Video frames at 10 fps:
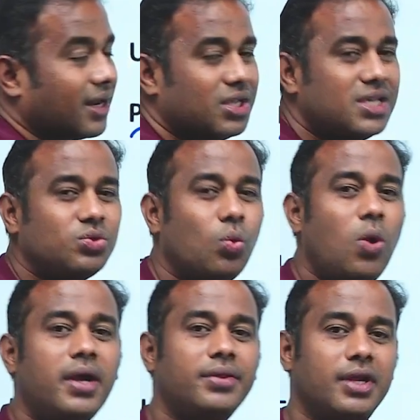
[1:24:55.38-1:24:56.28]
He is
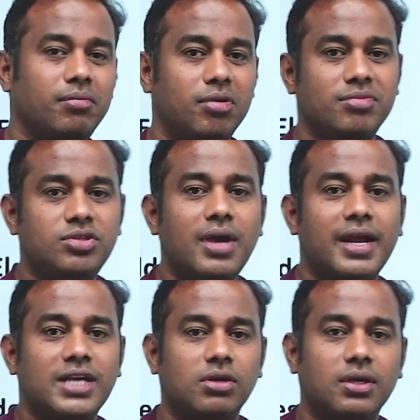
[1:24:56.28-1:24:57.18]
older than me, means you are
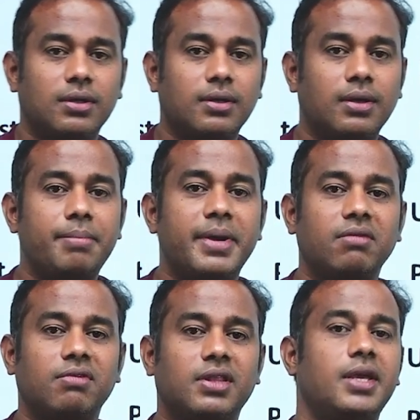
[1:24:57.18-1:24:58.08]
actually
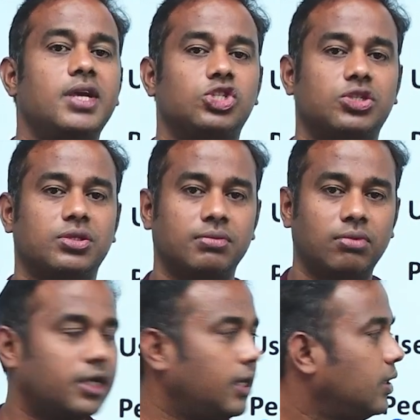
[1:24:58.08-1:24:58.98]
comparing with the age.
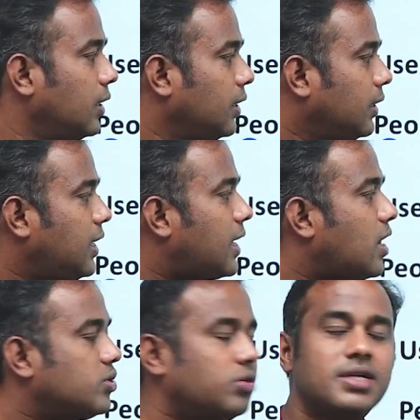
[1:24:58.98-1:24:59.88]
Okay, here
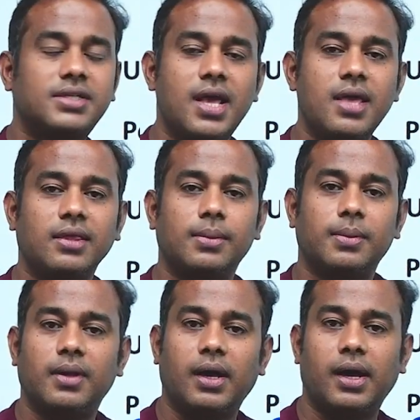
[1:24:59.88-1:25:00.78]
also you are saying
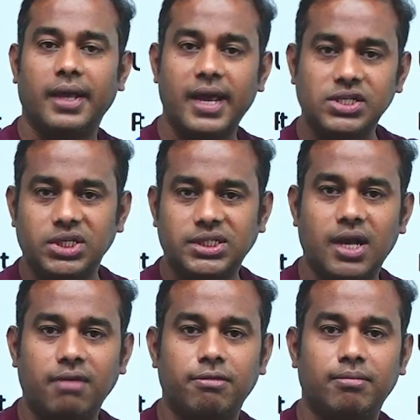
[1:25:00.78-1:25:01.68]
age
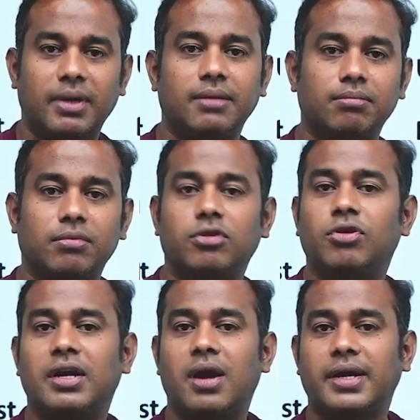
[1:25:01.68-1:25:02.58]
itself, but you
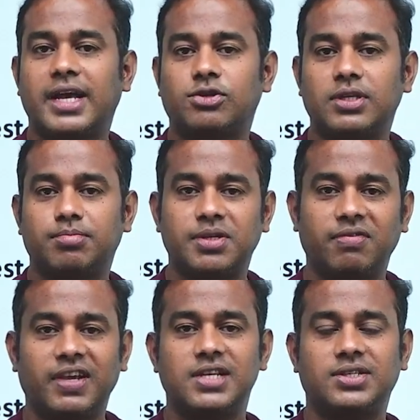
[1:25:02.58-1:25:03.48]
are not actually
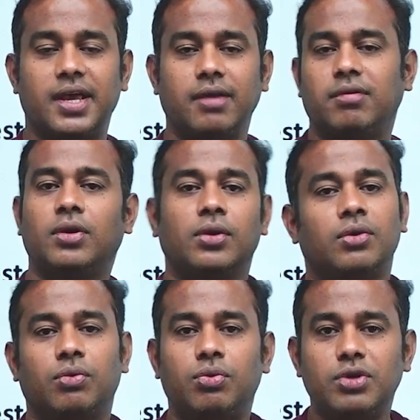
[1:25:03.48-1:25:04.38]
specifically saying
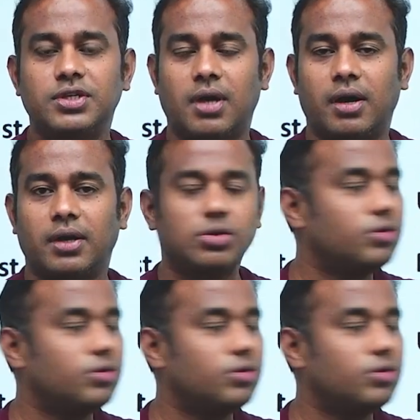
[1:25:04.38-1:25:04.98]
who is the order. So you